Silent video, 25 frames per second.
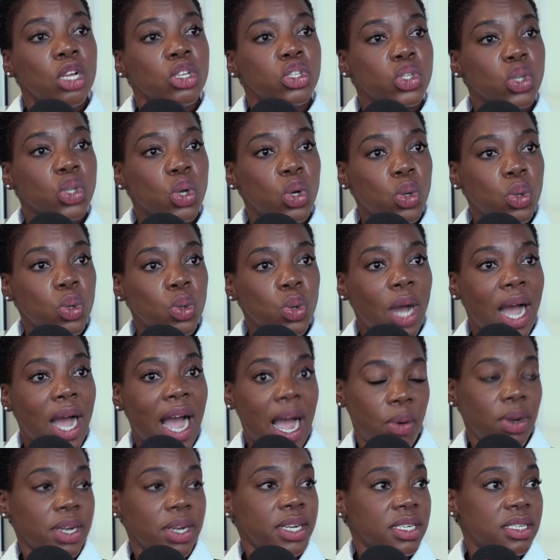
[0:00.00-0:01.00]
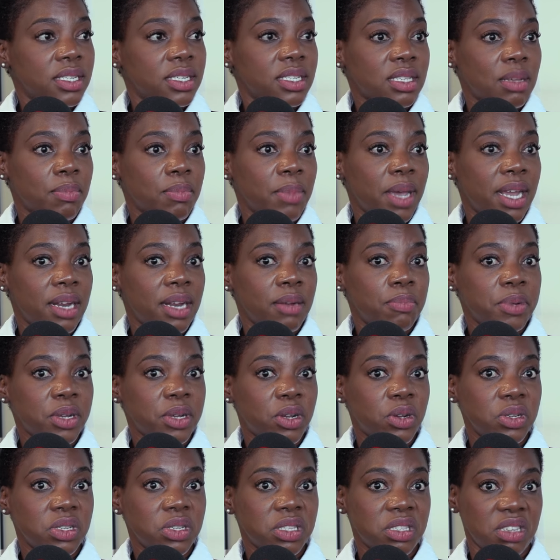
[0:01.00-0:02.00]
So our leader is a man
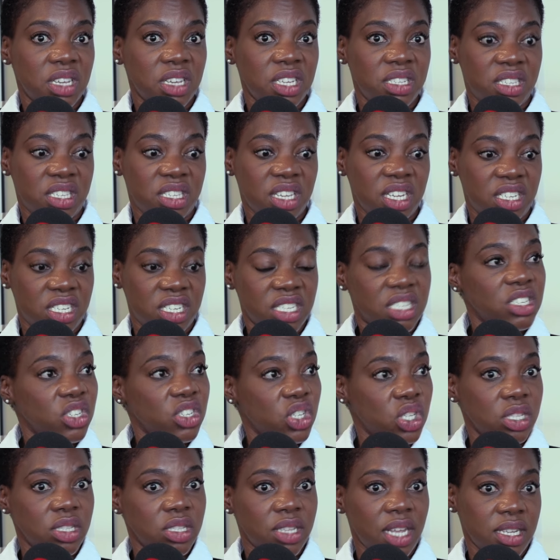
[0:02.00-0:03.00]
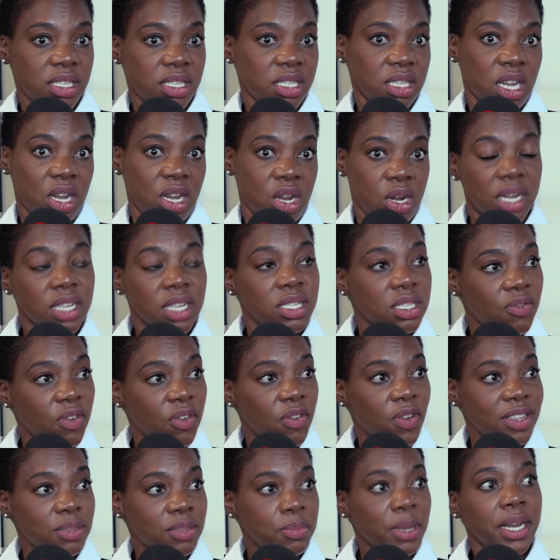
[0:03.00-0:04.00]
because it's a decision that a collective
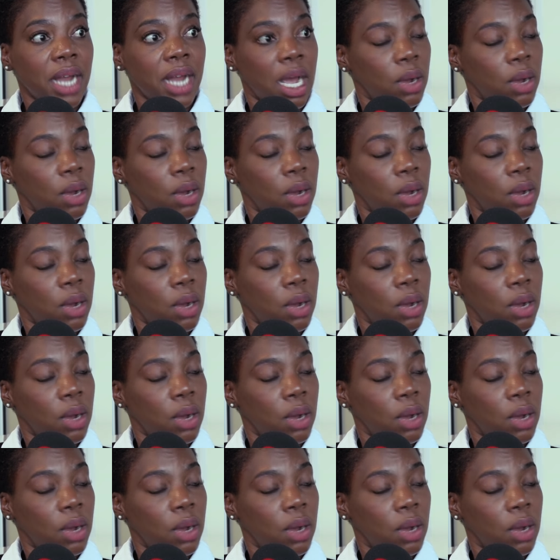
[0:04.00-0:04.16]
of us made.